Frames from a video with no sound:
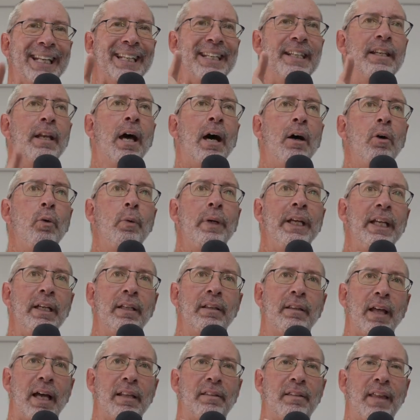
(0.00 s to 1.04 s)

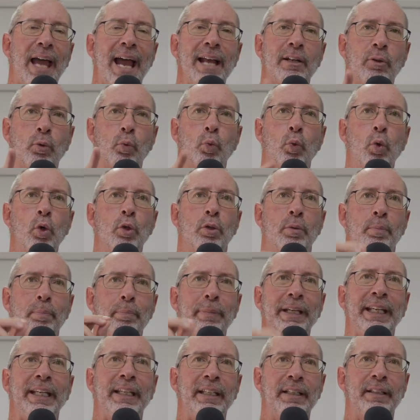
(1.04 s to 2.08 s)
Knowing that that would
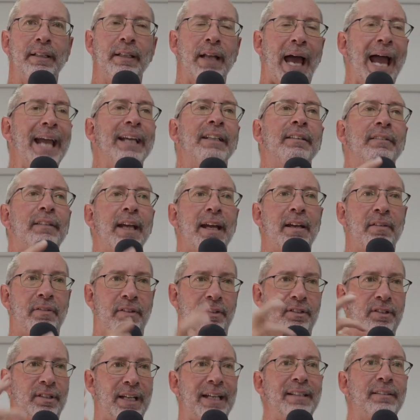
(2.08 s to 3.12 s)
mean a
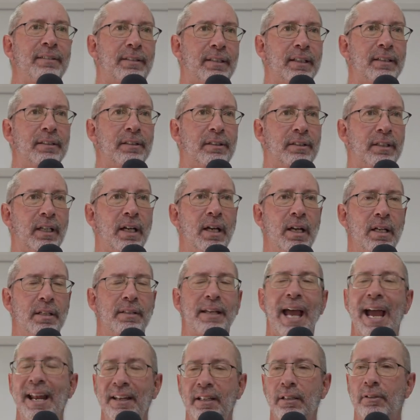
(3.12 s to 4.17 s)
death sentence,
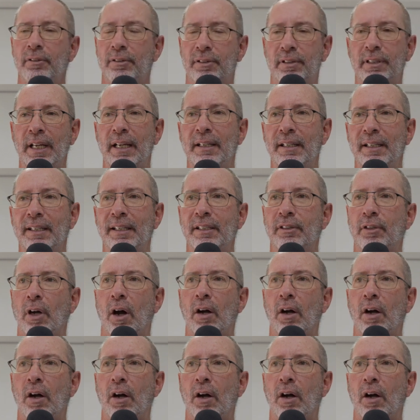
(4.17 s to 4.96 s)
Daniel said in his